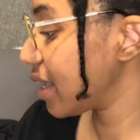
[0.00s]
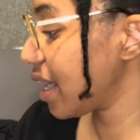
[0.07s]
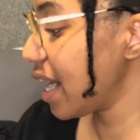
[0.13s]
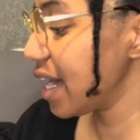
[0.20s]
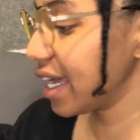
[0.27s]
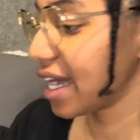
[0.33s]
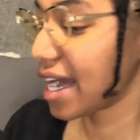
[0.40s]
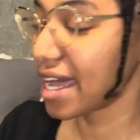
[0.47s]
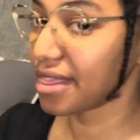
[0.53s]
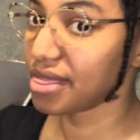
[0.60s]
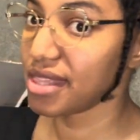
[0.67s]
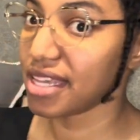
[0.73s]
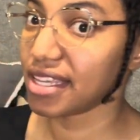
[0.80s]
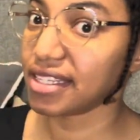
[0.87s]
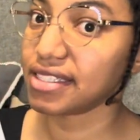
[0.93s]
I got
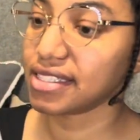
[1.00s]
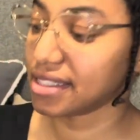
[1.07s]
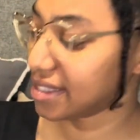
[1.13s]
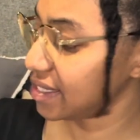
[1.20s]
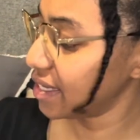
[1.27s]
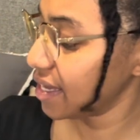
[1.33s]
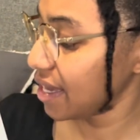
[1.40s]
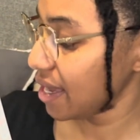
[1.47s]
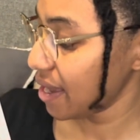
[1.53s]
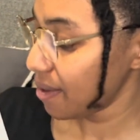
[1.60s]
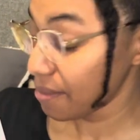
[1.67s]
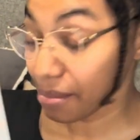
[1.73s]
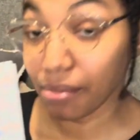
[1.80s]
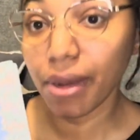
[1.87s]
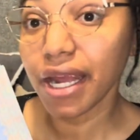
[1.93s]
this
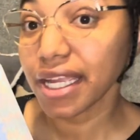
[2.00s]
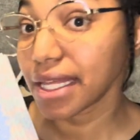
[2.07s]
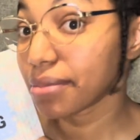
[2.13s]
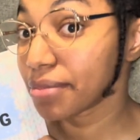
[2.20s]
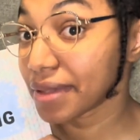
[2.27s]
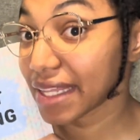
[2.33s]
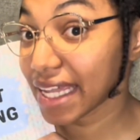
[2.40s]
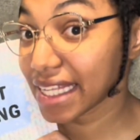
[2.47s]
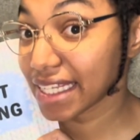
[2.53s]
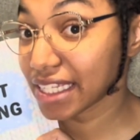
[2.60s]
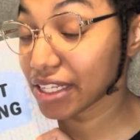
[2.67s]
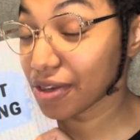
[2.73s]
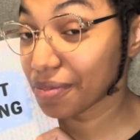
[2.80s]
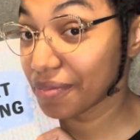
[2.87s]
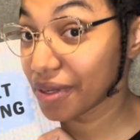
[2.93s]
market planning
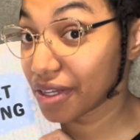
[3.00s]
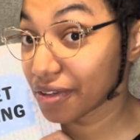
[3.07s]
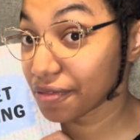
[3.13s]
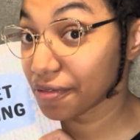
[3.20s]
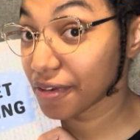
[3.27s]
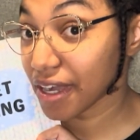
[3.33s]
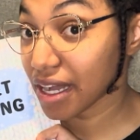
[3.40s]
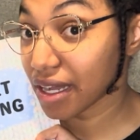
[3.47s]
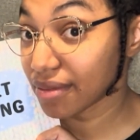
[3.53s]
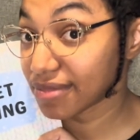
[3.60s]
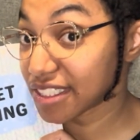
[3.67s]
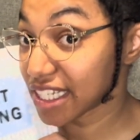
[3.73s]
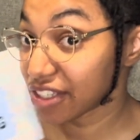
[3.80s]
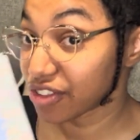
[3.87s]
notebook from Jen's